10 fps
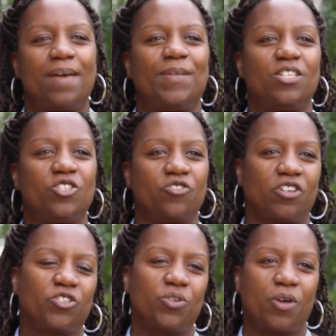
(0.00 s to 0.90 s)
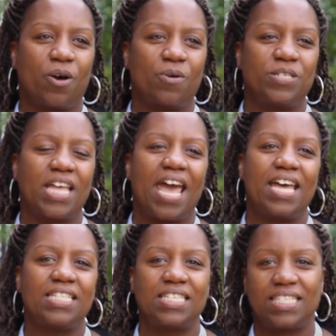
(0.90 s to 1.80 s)
am an instructional coach
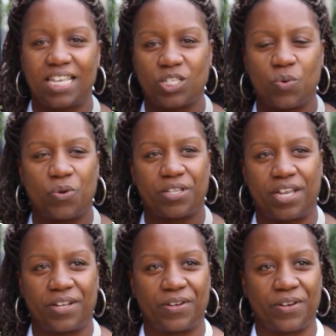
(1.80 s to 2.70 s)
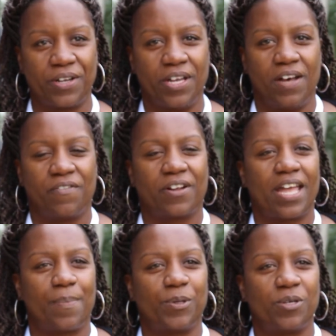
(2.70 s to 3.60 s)
and a test coordinator for
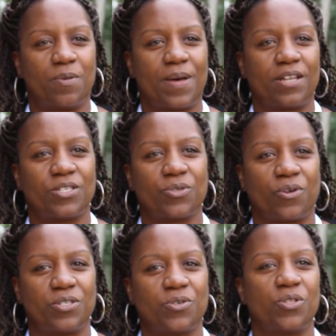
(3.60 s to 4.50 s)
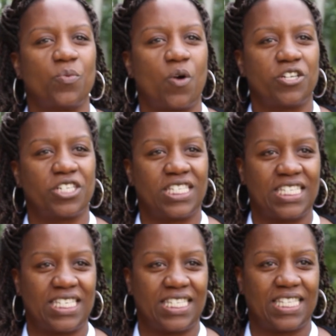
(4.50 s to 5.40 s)
Capitol Hill Montessori School in
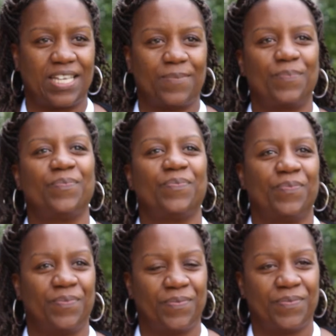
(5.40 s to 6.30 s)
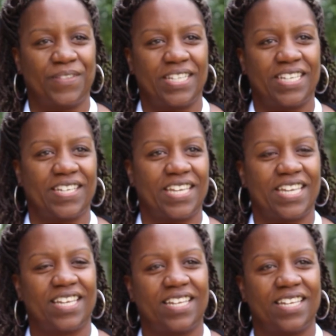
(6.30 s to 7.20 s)
Washington, D.C. And
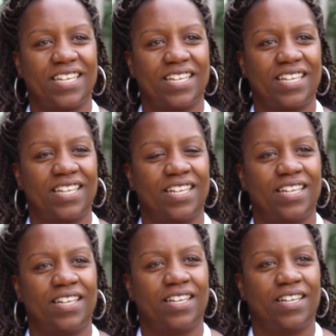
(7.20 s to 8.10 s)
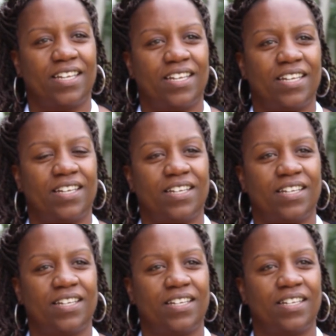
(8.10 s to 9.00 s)
uh, what
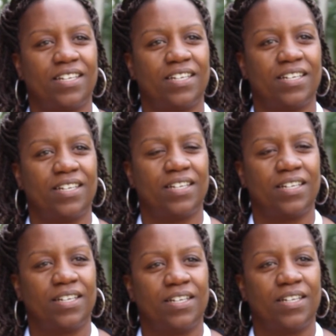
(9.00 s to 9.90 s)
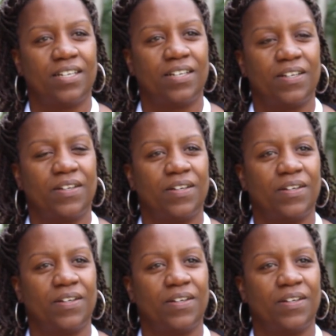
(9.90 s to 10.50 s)
uh, sort of thing I, I asked you